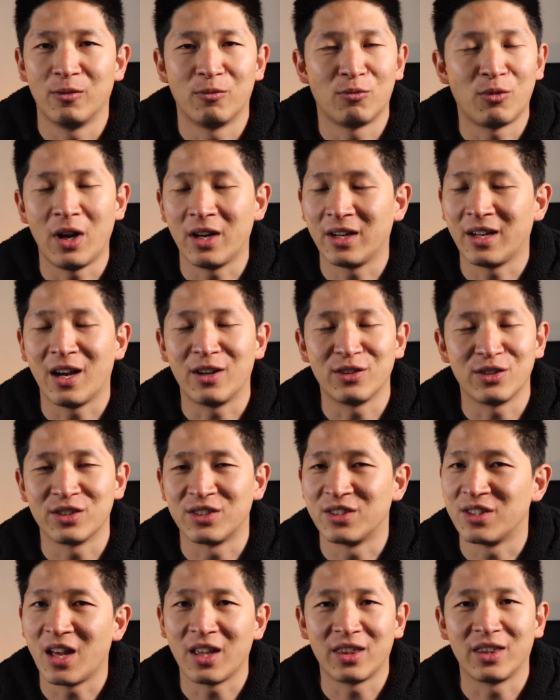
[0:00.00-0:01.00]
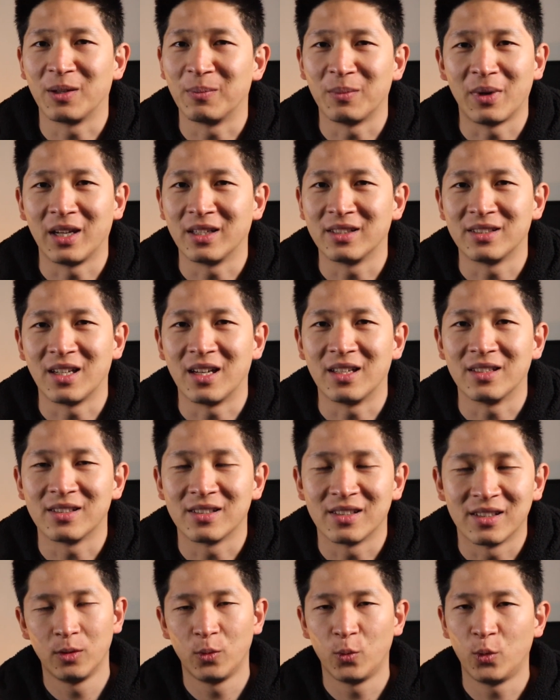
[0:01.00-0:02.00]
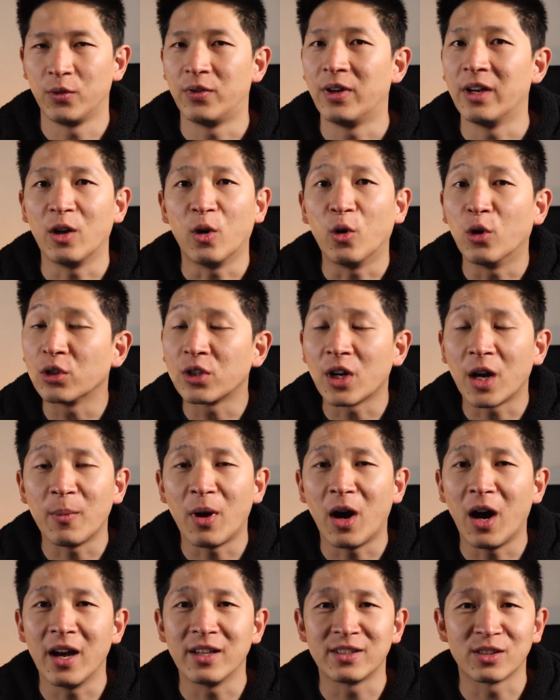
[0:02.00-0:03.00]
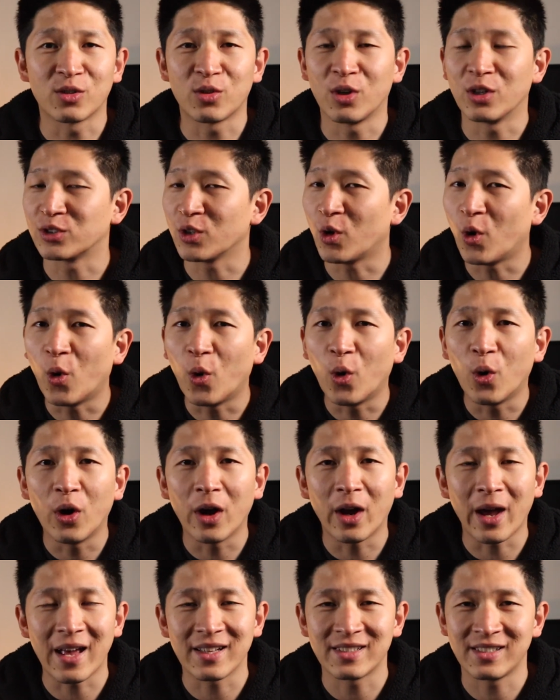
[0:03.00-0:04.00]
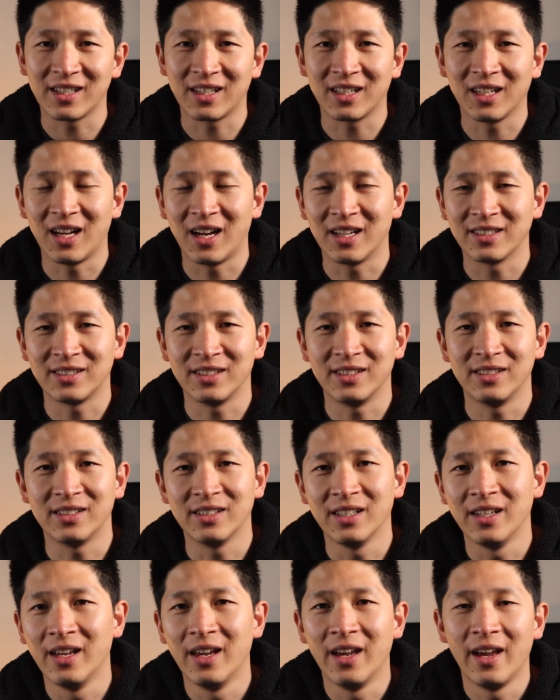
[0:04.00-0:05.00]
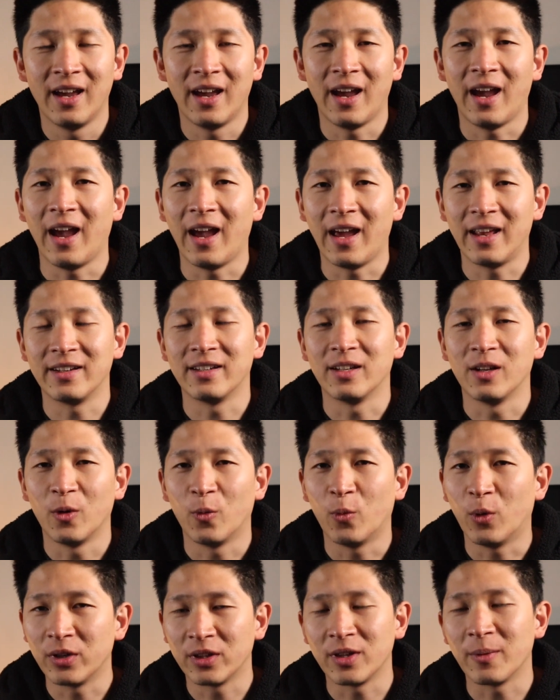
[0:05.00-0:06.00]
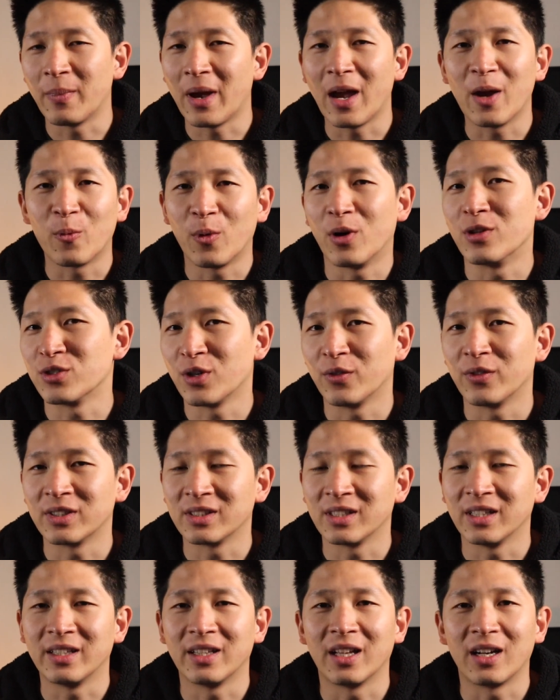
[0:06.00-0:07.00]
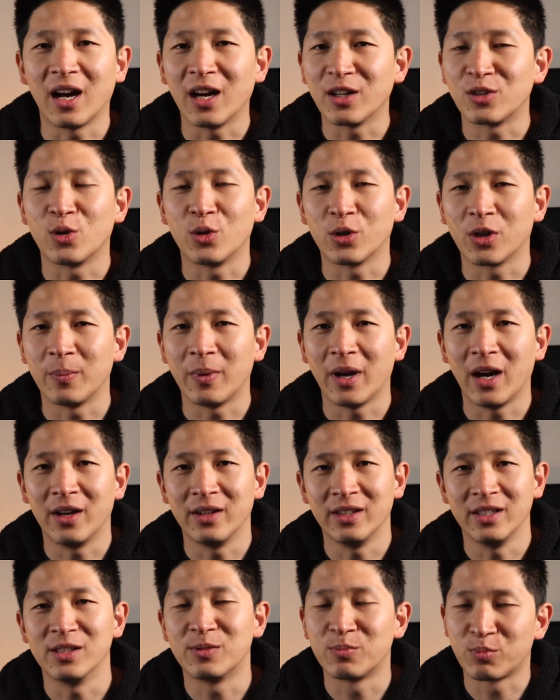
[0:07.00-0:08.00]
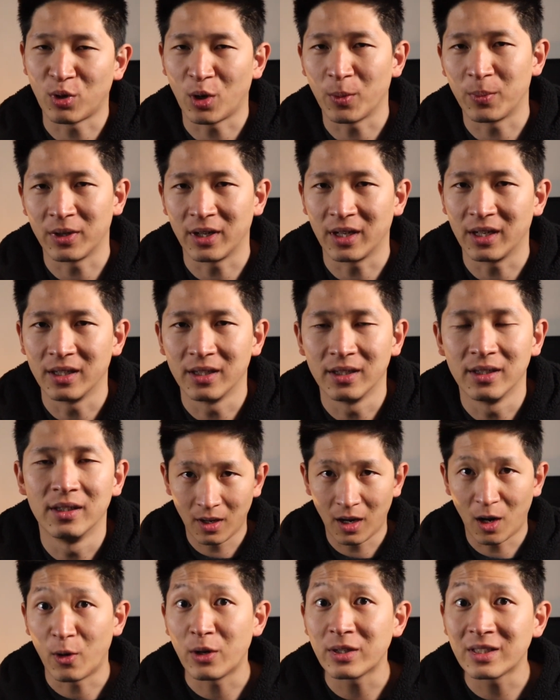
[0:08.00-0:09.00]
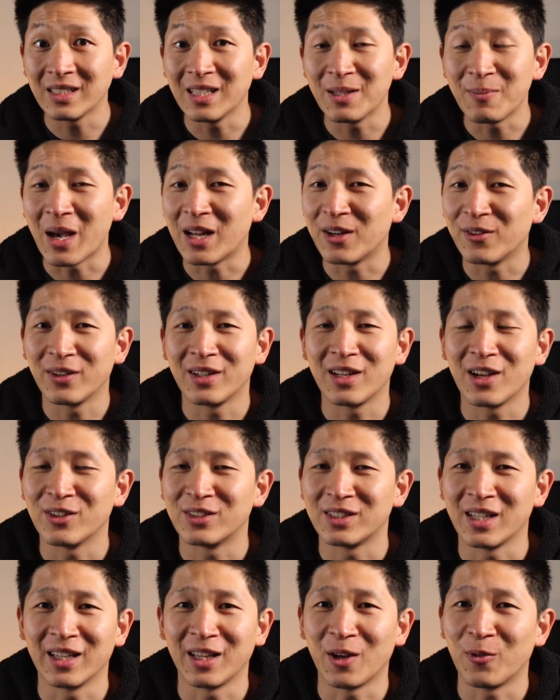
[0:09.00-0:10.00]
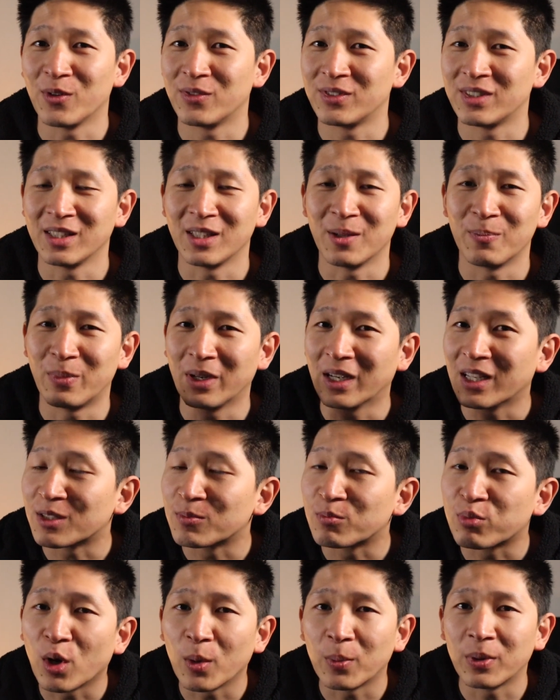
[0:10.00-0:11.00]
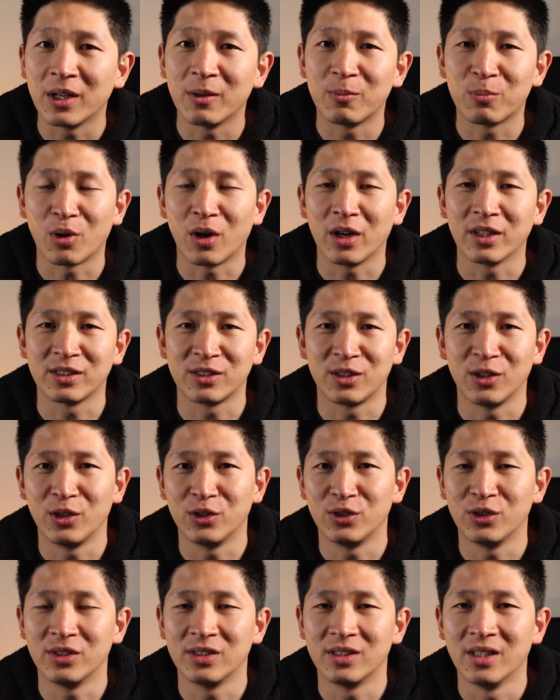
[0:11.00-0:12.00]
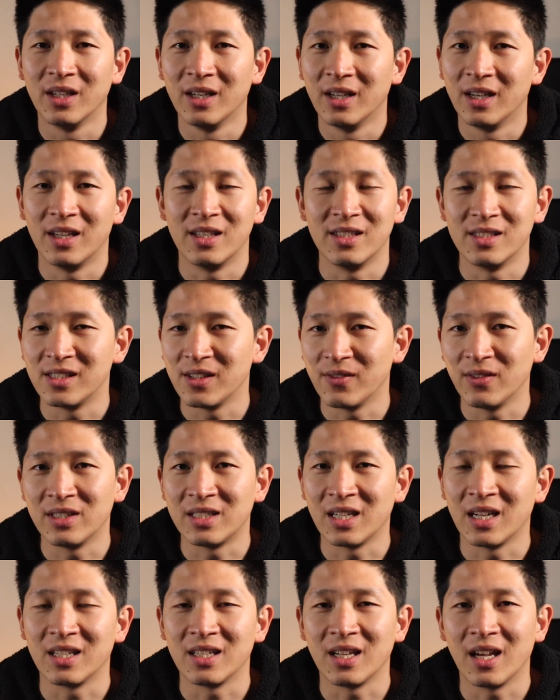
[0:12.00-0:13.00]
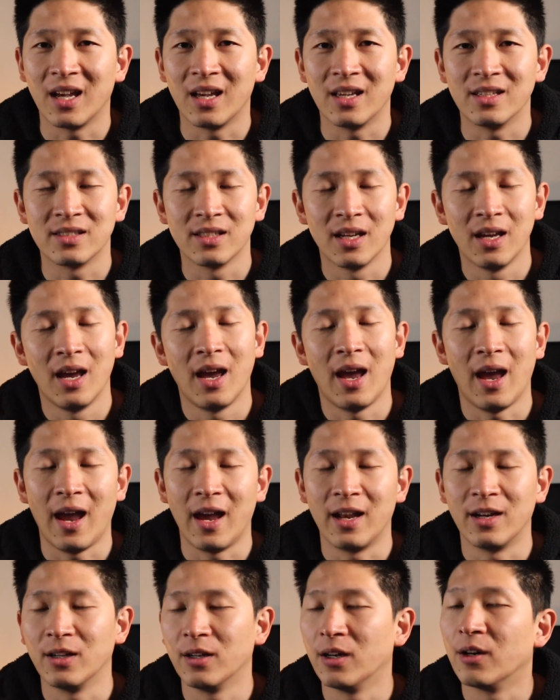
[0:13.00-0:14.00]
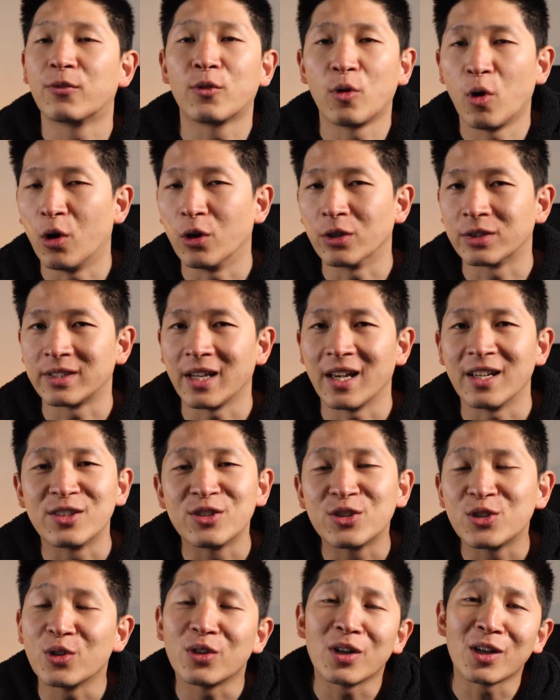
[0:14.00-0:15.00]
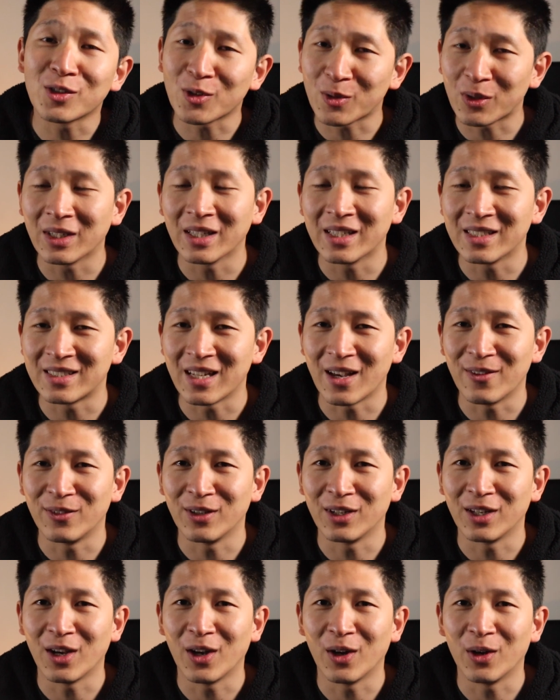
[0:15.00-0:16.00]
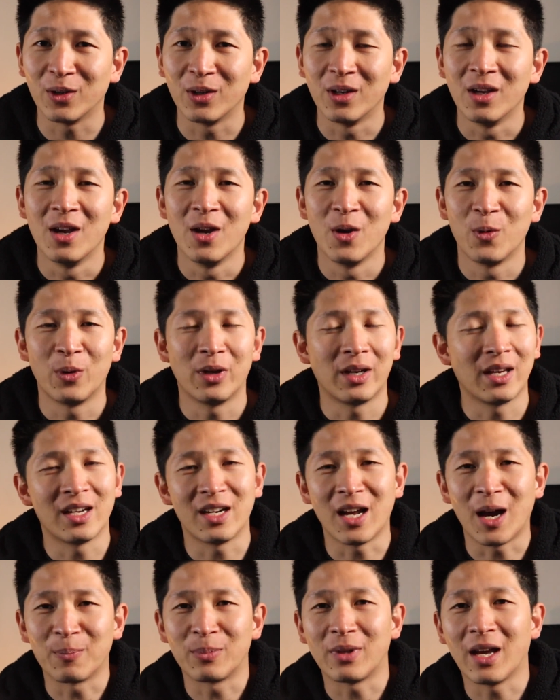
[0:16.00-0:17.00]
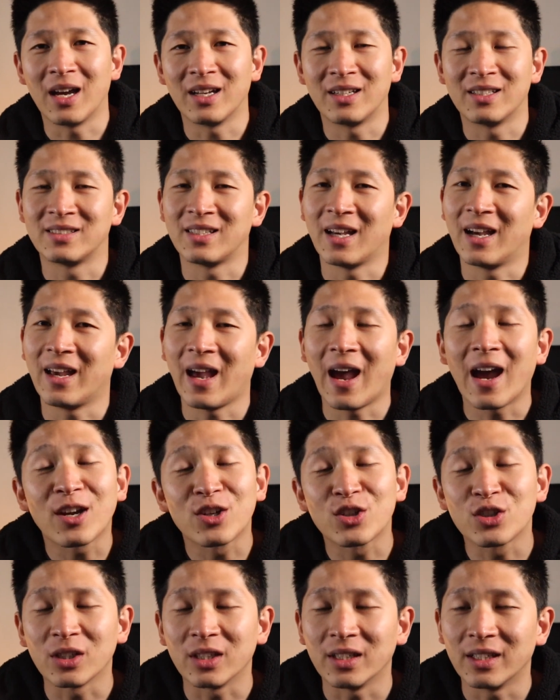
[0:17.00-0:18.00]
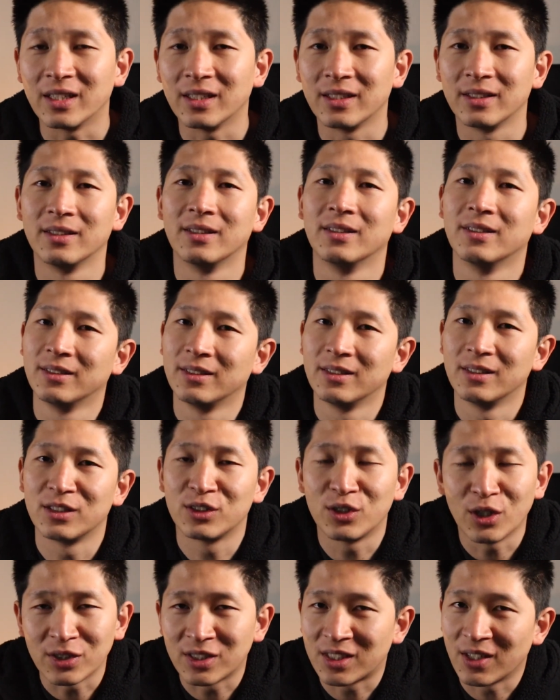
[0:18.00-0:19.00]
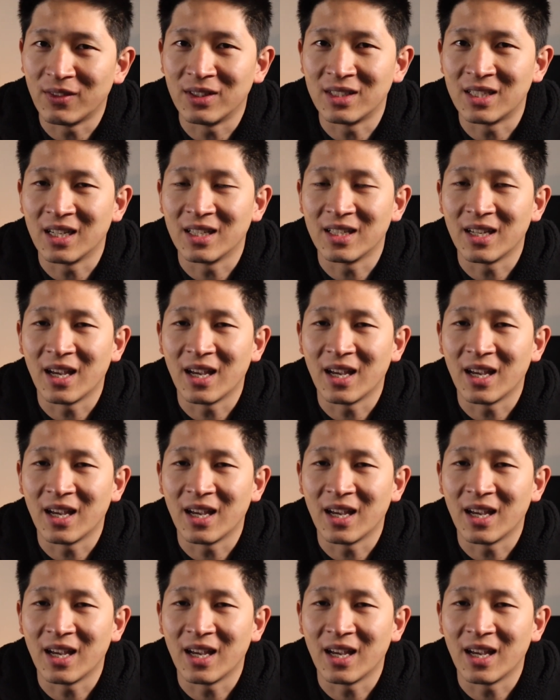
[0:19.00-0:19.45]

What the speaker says: right now, just nothing makes sense. We've hit all-time highs across all asset classes, and one of the main ones, obviously, that I talk about is property. I recently made a video saying that we've seen the biggest property price surges in 17 years, and of course, as soon as I release that video, we get an update to say, actually, it's not 17